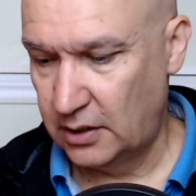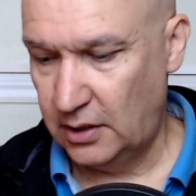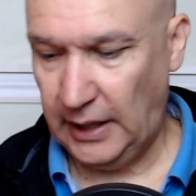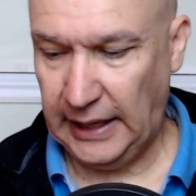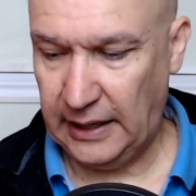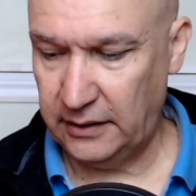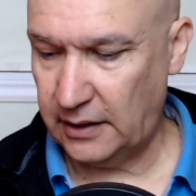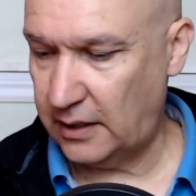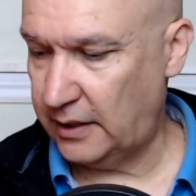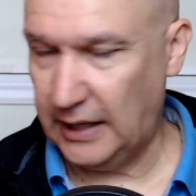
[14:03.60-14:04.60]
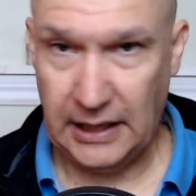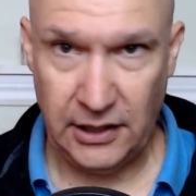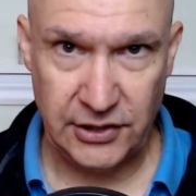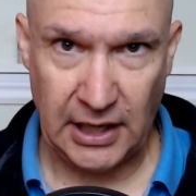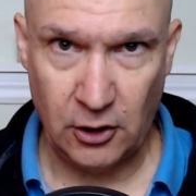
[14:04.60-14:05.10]
And it
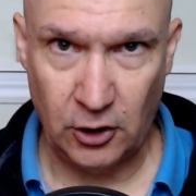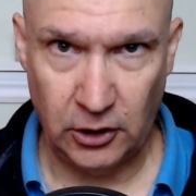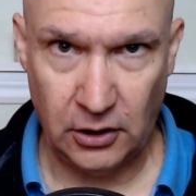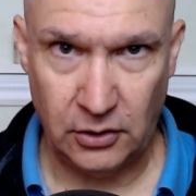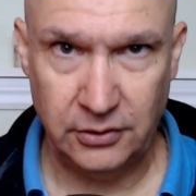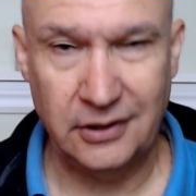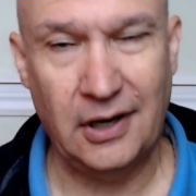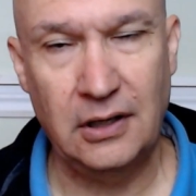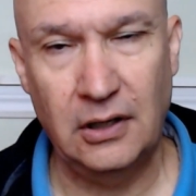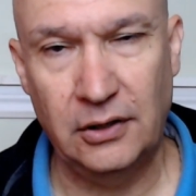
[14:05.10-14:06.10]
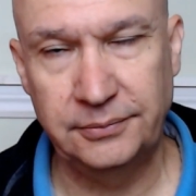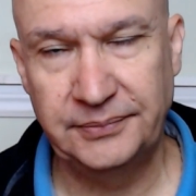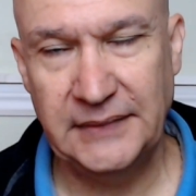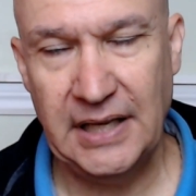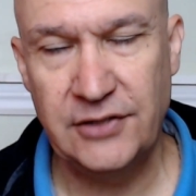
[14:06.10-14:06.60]
is a clone, or not a clone.
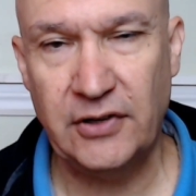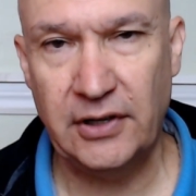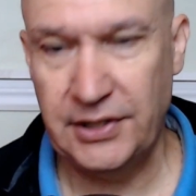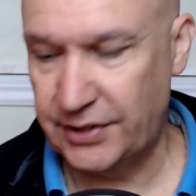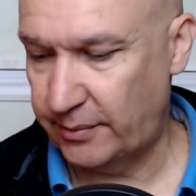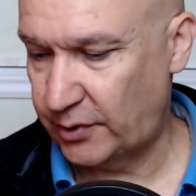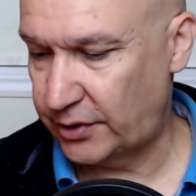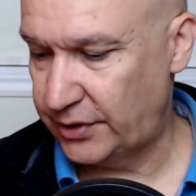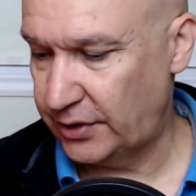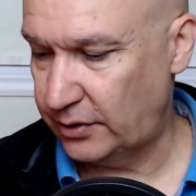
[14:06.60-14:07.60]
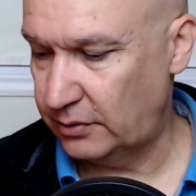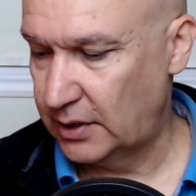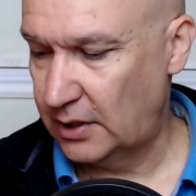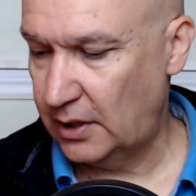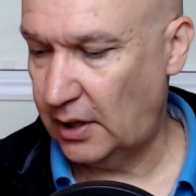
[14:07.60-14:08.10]
It's very similar to
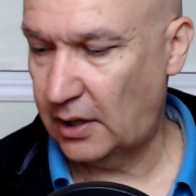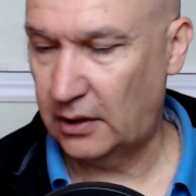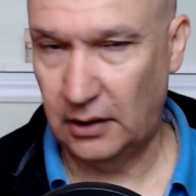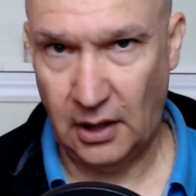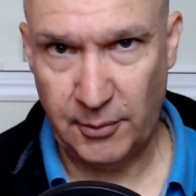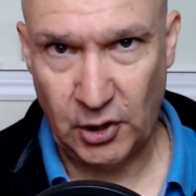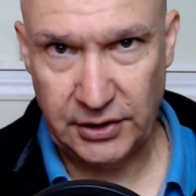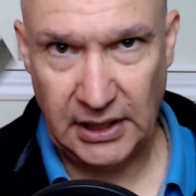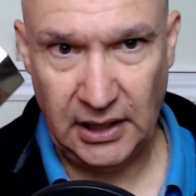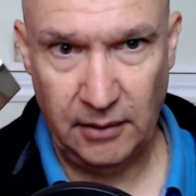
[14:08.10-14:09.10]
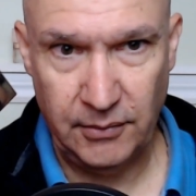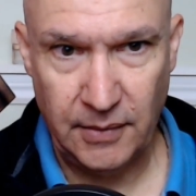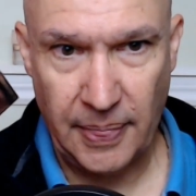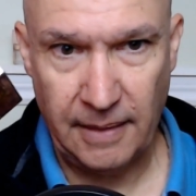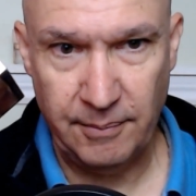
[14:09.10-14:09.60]
L'Homme Ultime
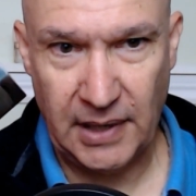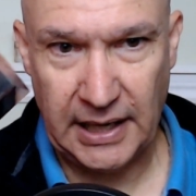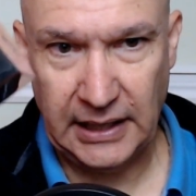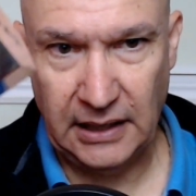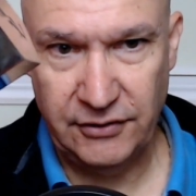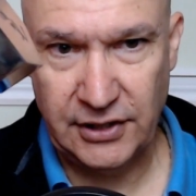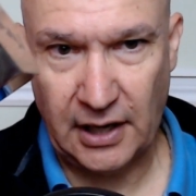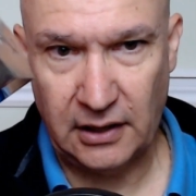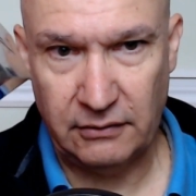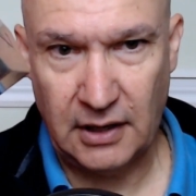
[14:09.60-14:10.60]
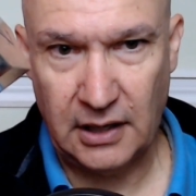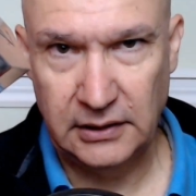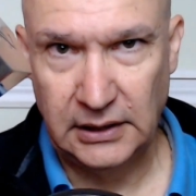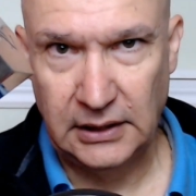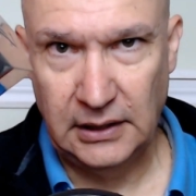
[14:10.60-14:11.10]
by Yves Saint Laurent.
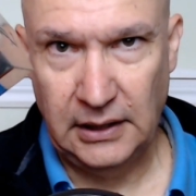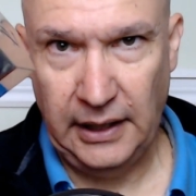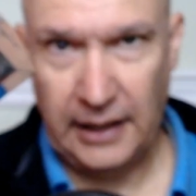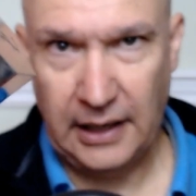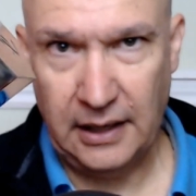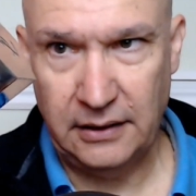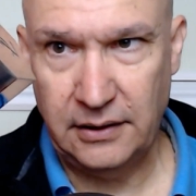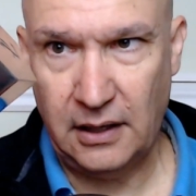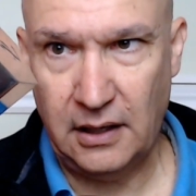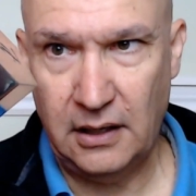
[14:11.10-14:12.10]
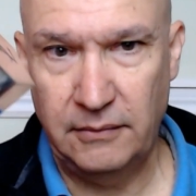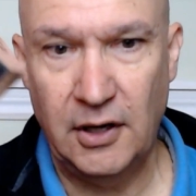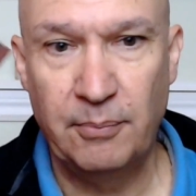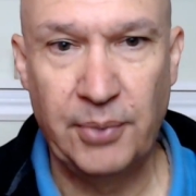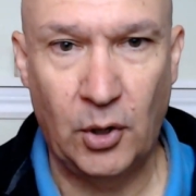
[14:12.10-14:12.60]
And they're
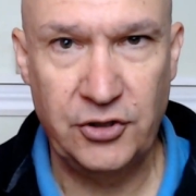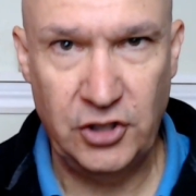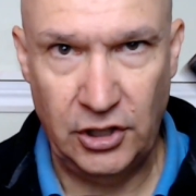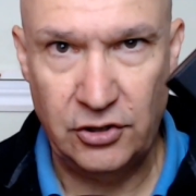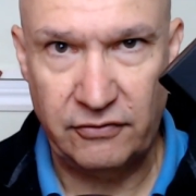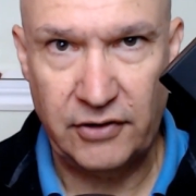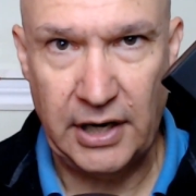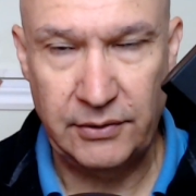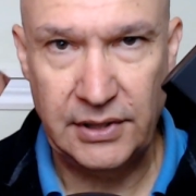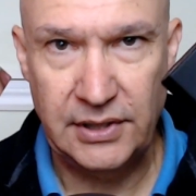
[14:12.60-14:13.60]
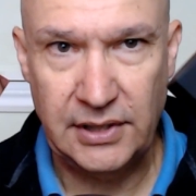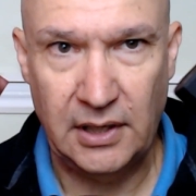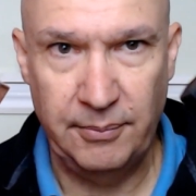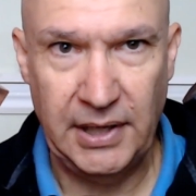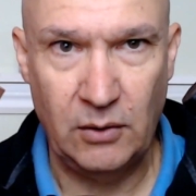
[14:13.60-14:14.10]
both ginger fragrances in a
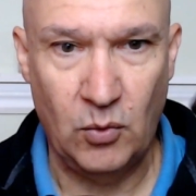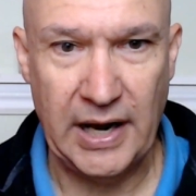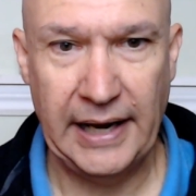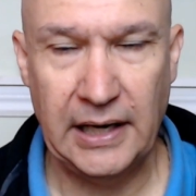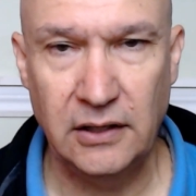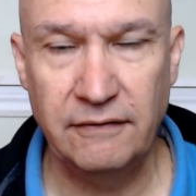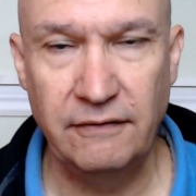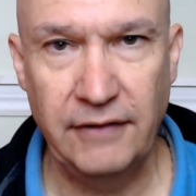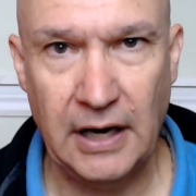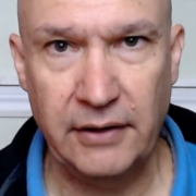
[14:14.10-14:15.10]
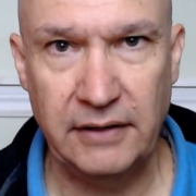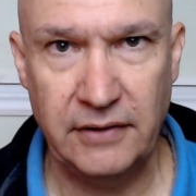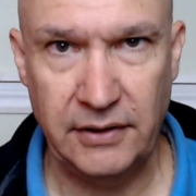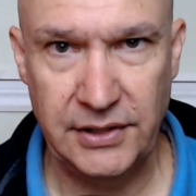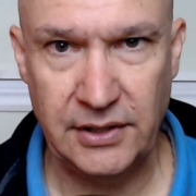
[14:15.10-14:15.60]
big way. And they're very,
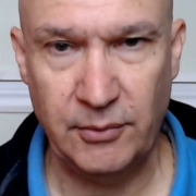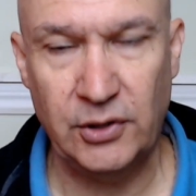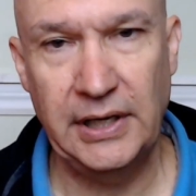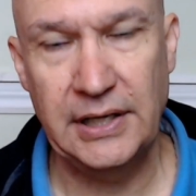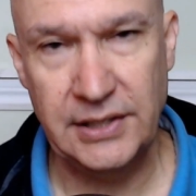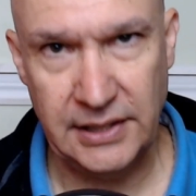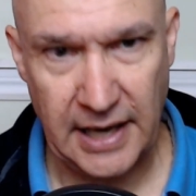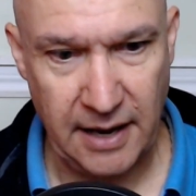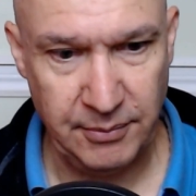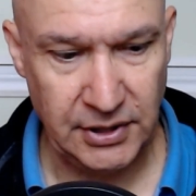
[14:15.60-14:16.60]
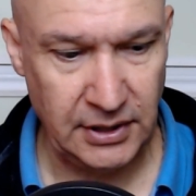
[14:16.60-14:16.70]
very similar, except